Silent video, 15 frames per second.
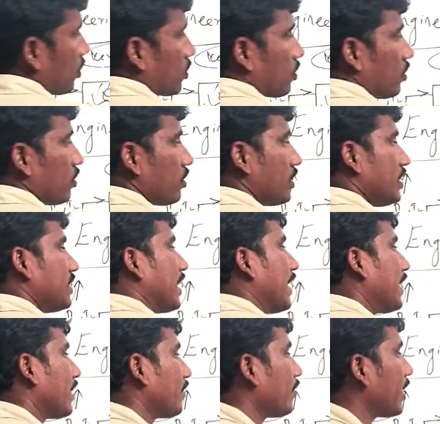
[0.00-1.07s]
So this
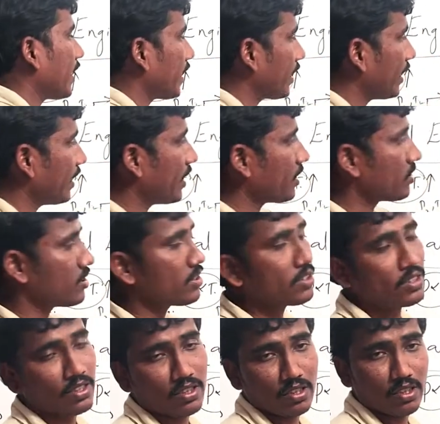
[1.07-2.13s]
adiabatic index is
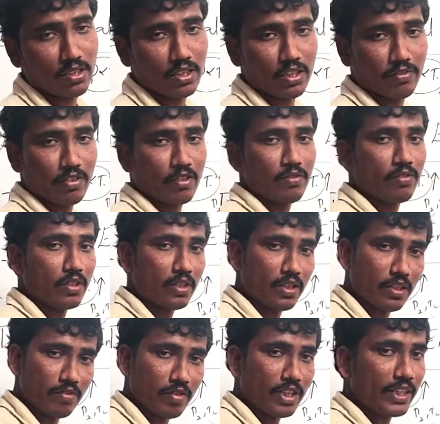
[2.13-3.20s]
uh, different for
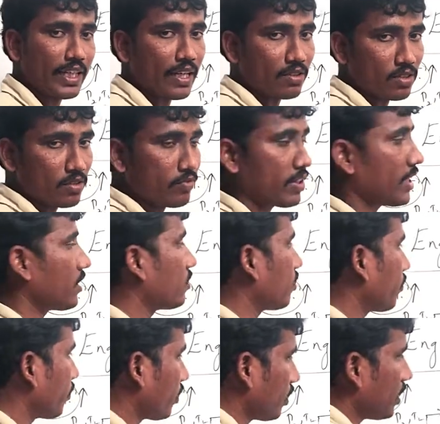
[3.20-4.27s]
different gases. For
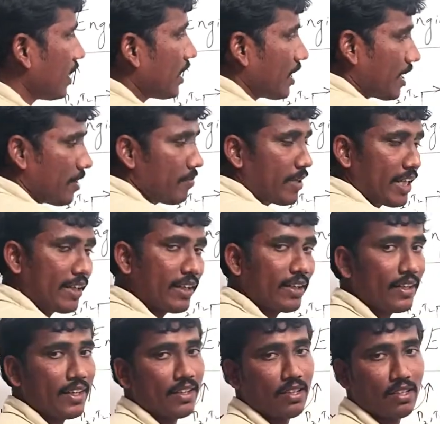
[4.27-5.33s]
example, I am taking
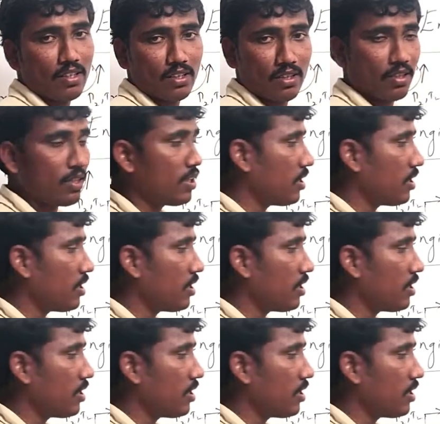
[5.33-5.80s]
here uh,